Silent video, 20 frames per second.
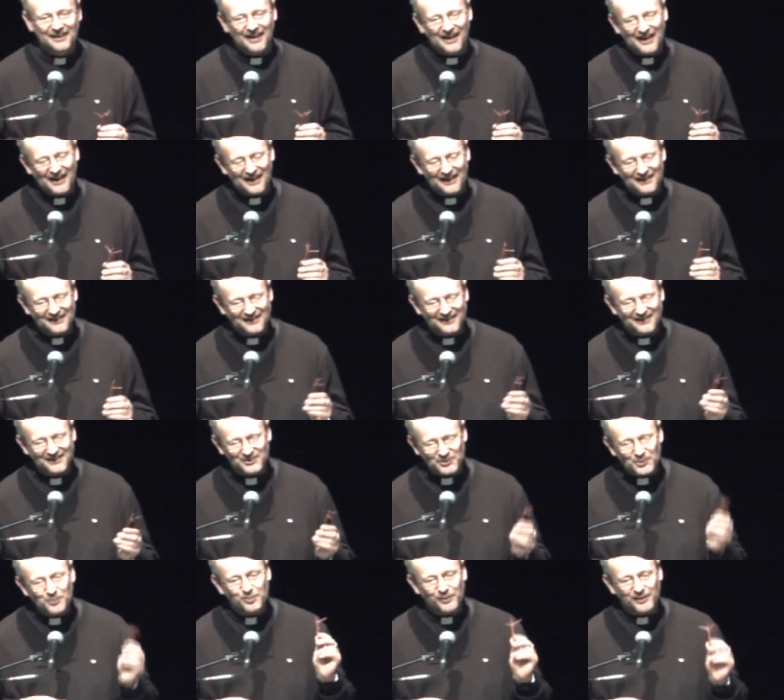and
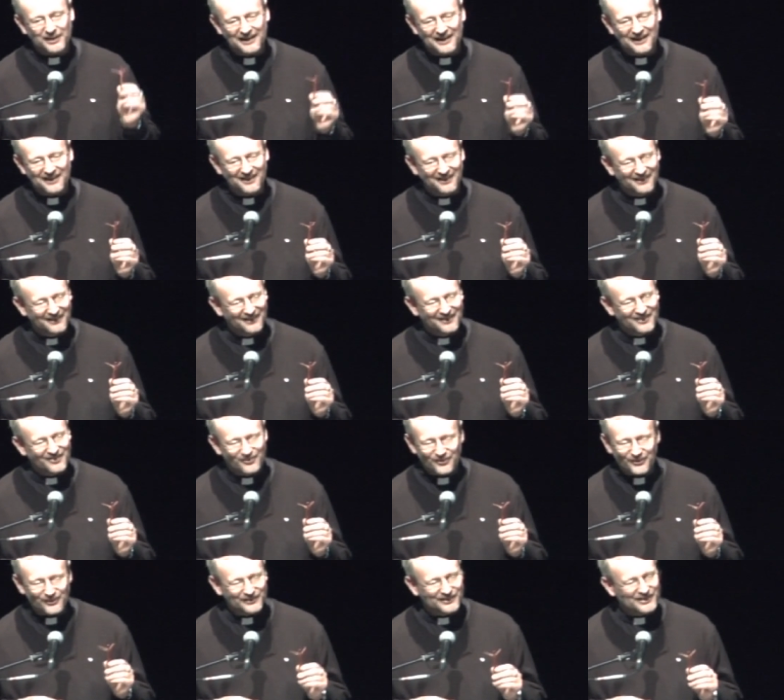uh, to pray
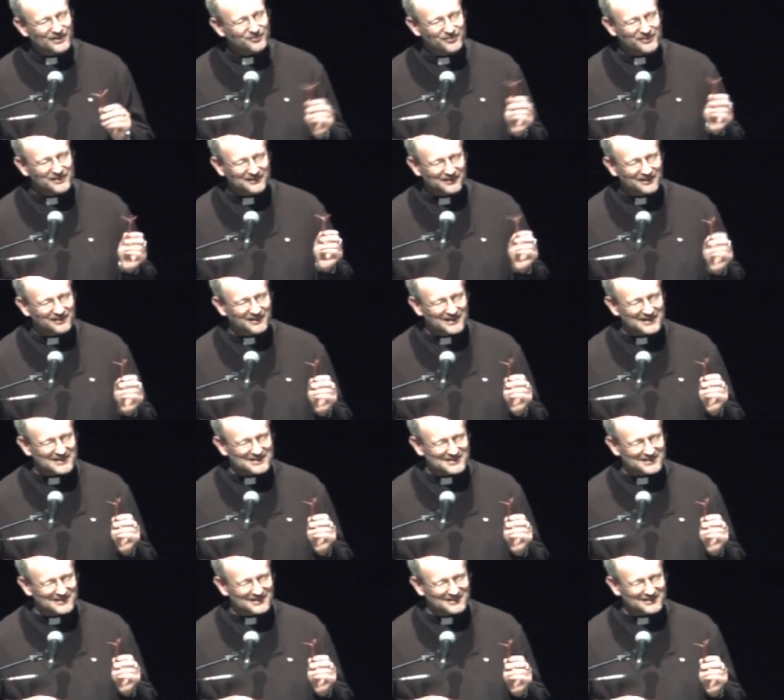for different
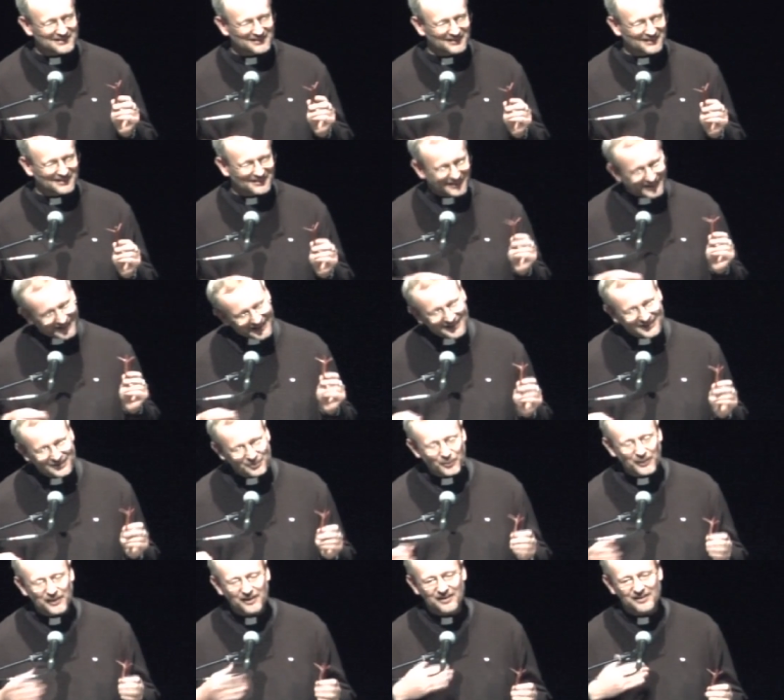graces.
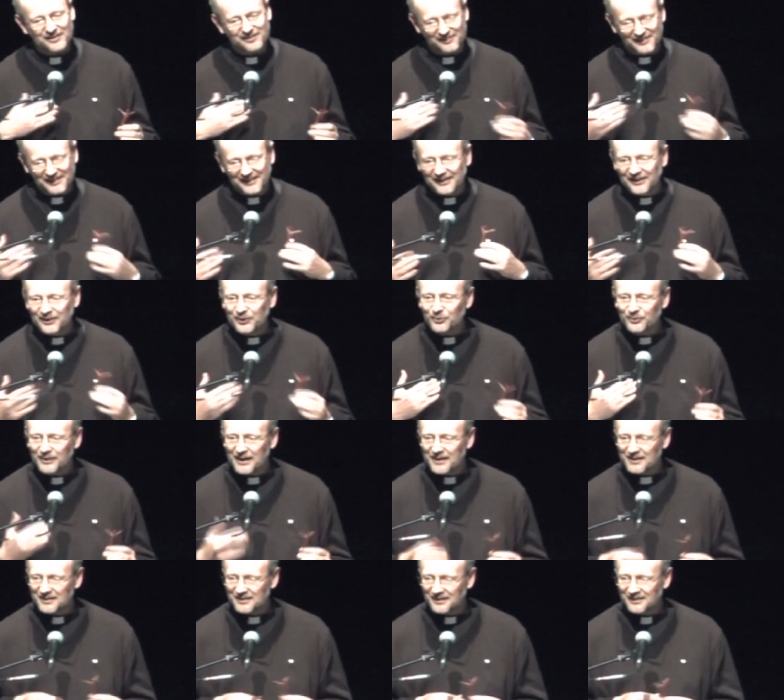And we are really
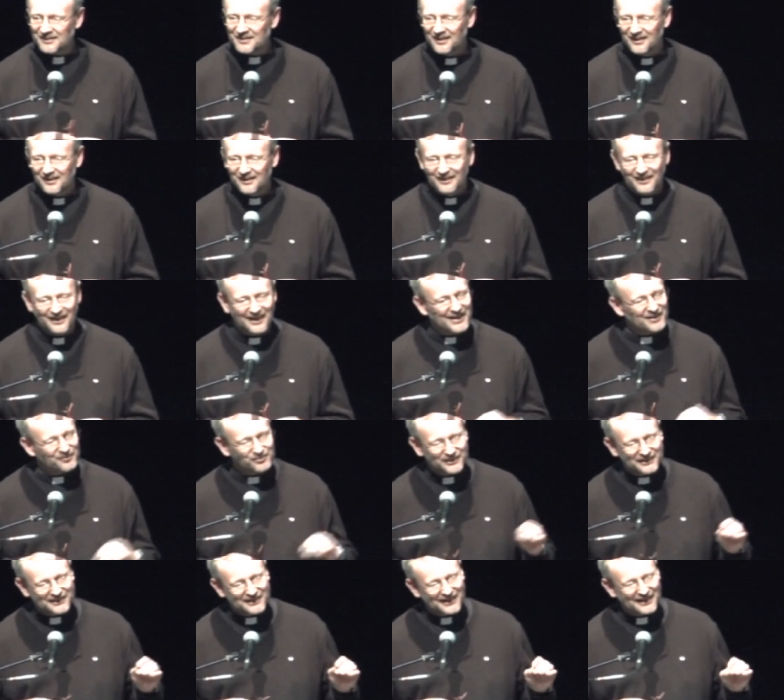united.
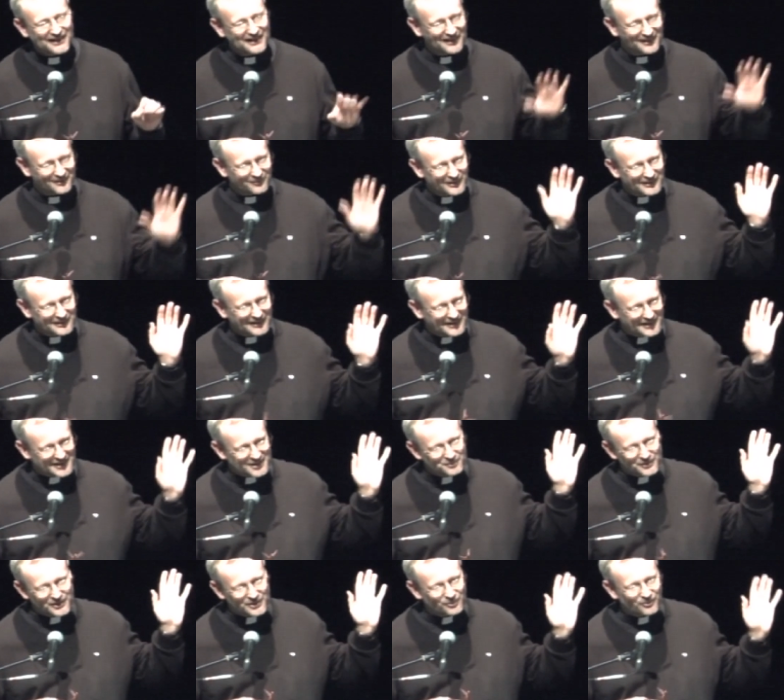Every day when I
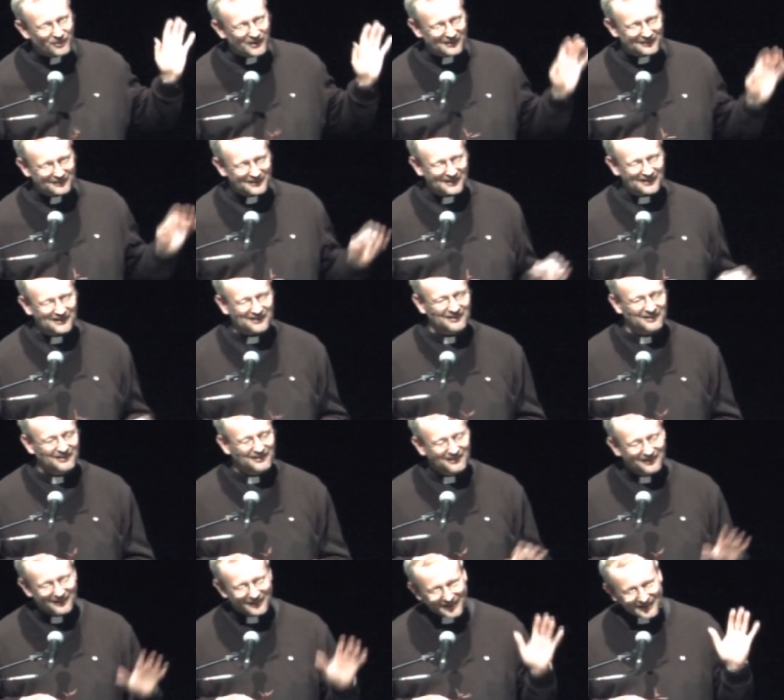am in Rwanda,
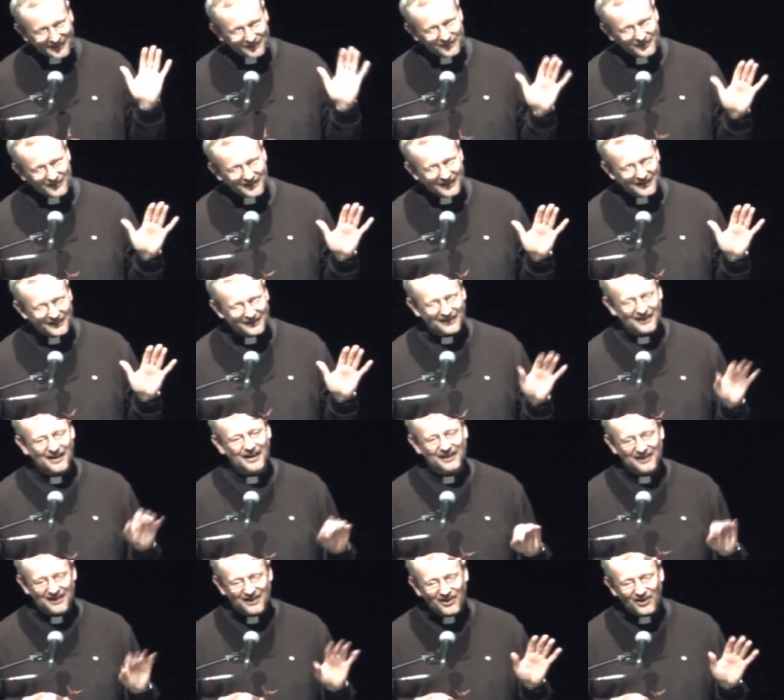evening,
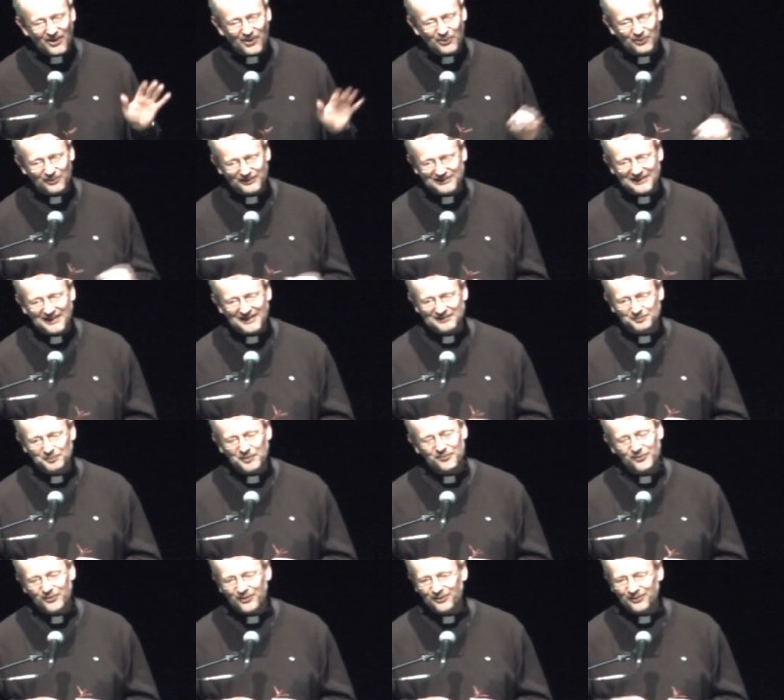I go just
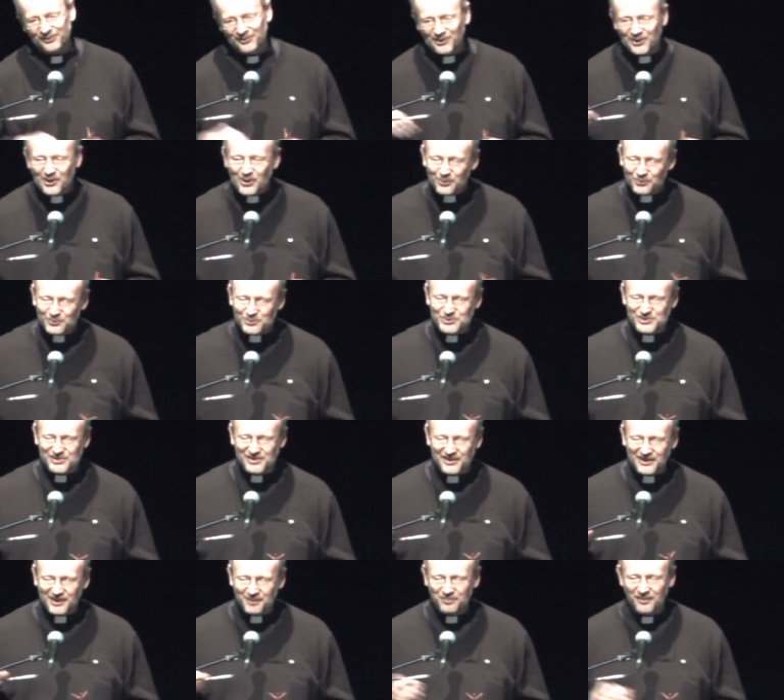before to go to
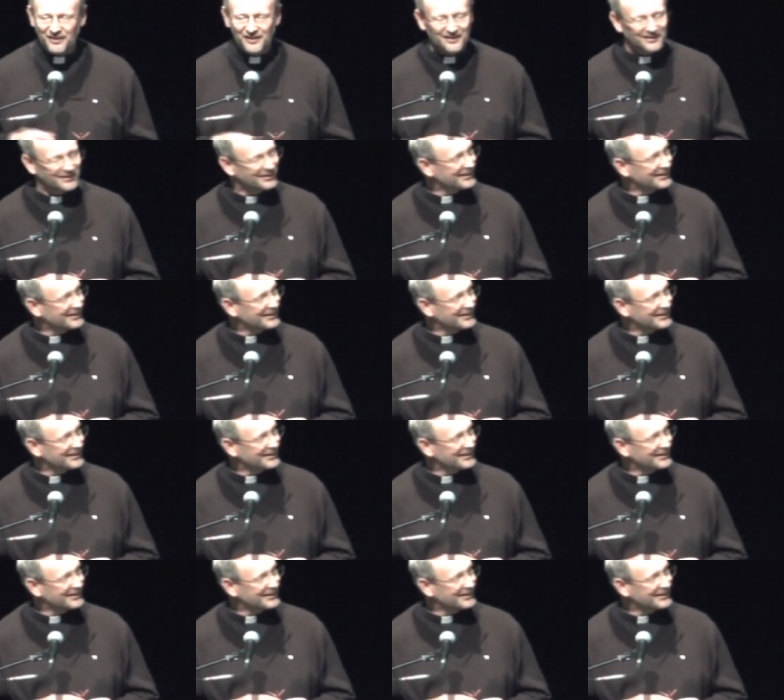sleep